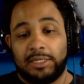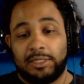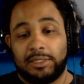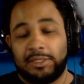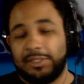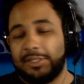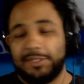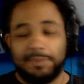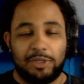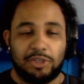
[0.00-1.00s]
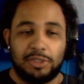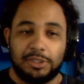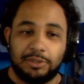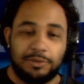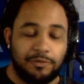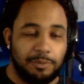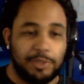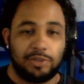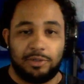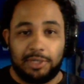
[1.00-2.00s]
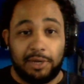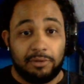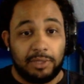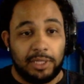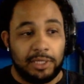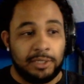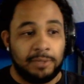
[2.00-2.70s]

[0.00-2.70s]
he's mentioned a little information on Aaron Lennon.